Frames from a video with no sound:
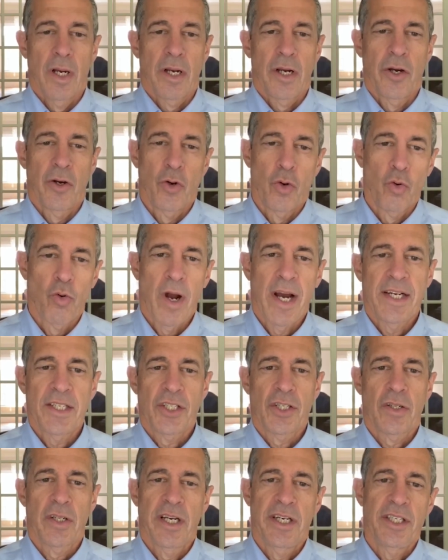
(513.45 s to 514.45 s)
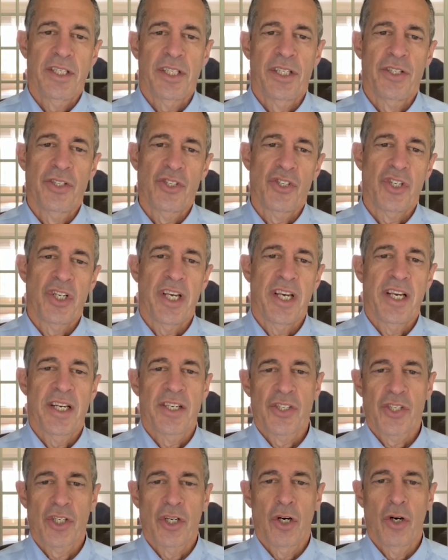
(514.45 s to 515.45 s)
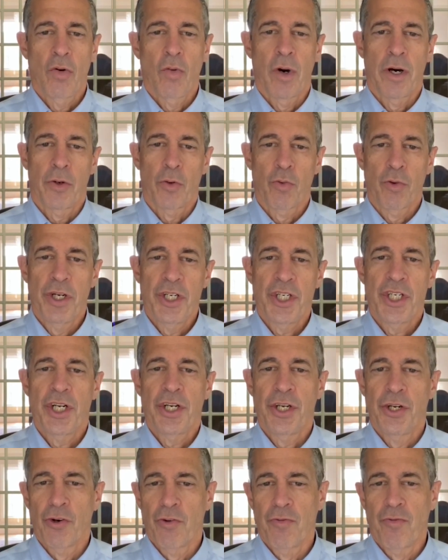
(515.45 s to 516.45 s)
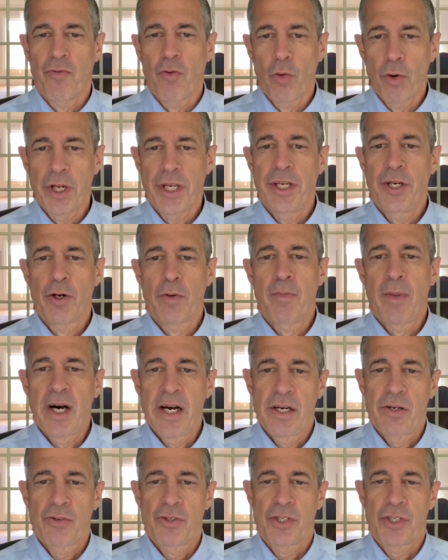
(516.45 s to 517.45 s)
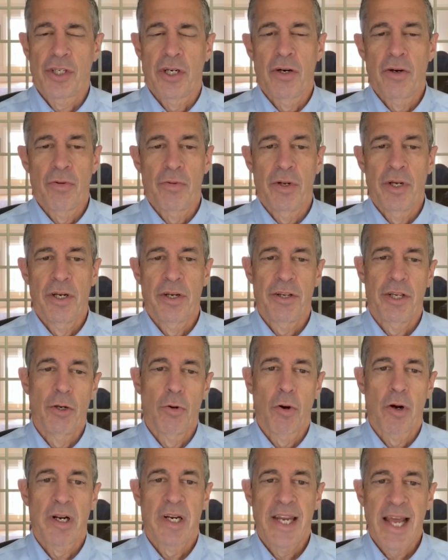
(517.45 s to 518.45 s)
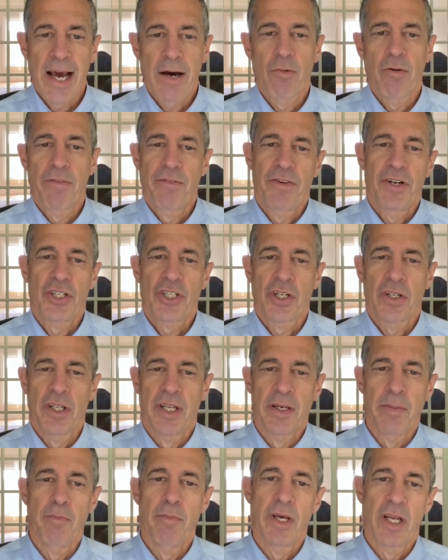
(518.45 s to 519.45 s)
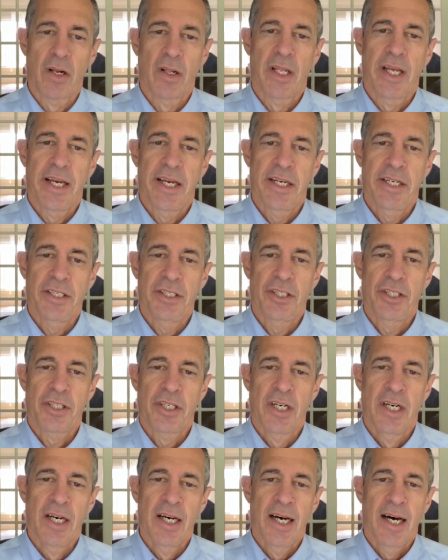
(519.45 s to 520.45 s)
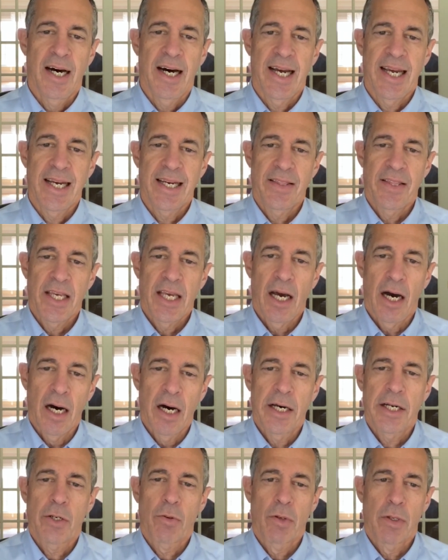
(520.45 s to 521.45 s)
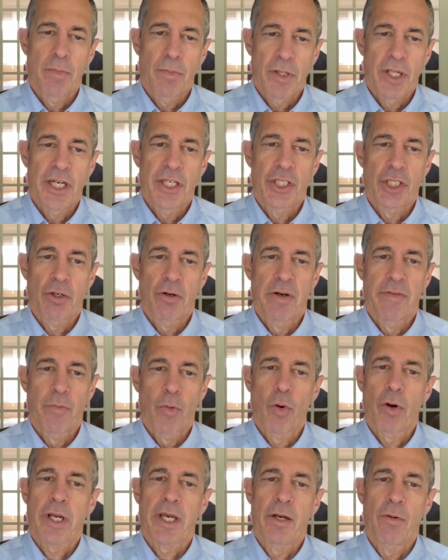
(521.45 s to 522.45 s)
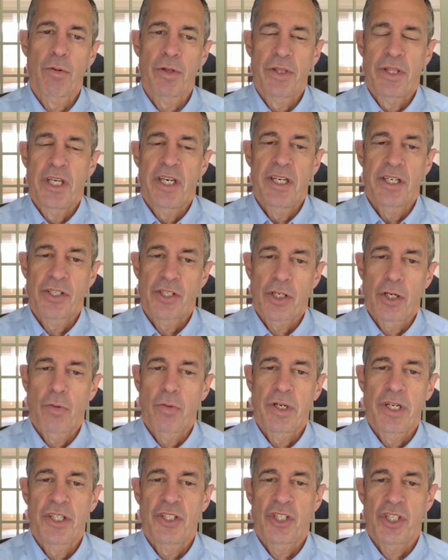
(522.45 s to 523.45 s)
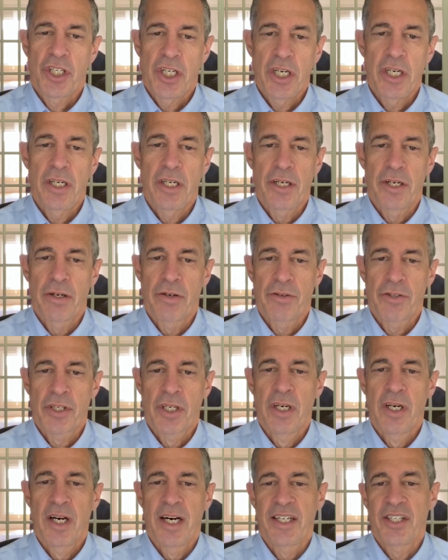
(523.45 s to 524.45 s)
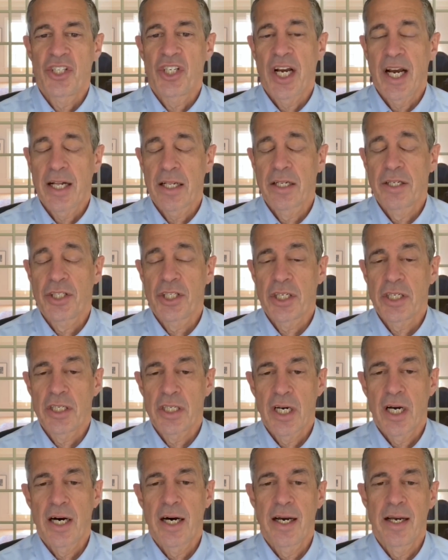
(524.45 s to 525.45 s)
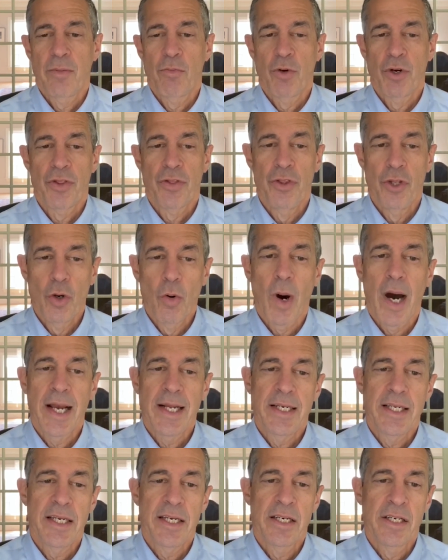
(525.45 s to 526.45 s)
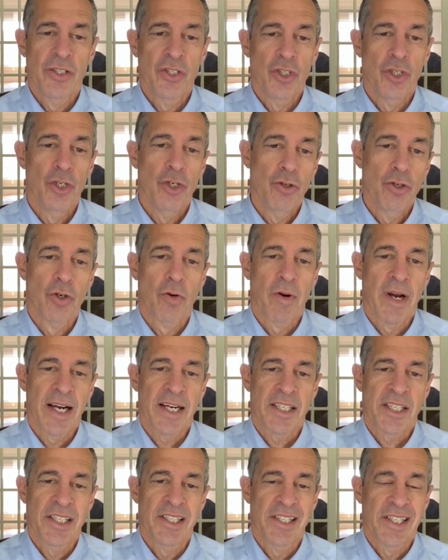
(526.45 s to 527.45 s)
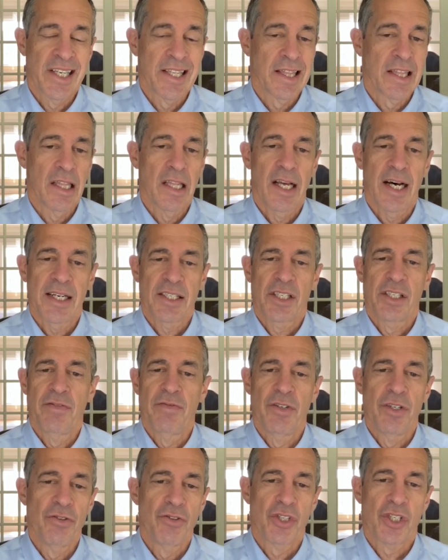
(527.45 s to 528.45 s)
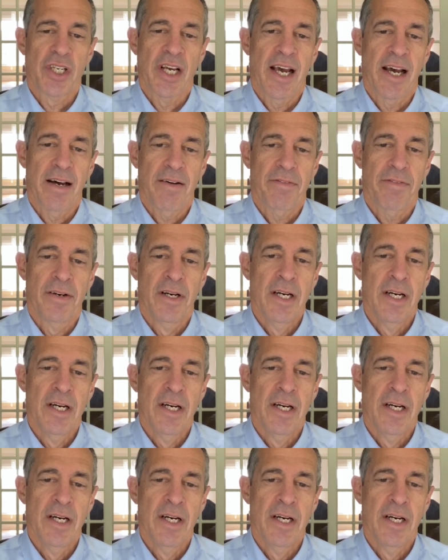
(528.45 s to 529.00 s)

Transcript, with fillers: Congratulations, DSO, on reaching your 40-year milestone. You are now officially middle-aged. I had the honor and pleasure of working with DSO in its teen years, a challenging time with new ideas, new directions, and lots of new staff.